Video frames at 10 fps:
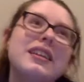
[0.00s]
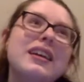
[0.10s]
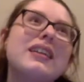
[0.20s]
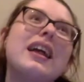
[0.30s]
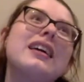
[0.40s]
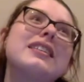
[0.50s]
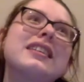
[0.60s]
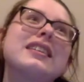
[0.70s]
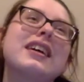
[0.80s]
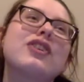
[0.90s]
the
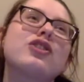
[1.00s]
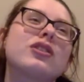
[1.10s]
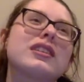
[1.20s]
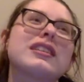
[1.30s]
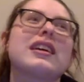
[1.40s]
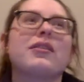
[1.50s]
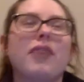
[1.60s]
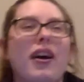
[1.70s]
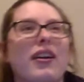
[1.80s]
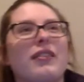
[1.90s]
classic like shorts like
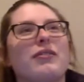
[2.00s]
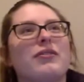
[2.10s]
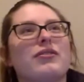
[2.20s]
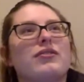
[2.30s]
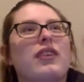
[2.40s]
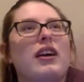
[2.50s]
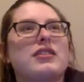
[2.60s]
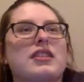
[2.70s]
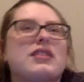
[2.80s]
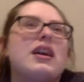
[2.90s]

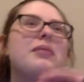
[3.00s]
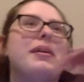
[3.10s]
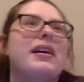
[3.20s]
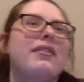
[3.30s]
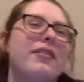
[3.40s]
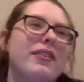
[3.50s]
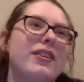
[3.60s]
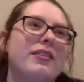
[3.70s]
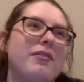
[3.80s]
Frosty the Snowman,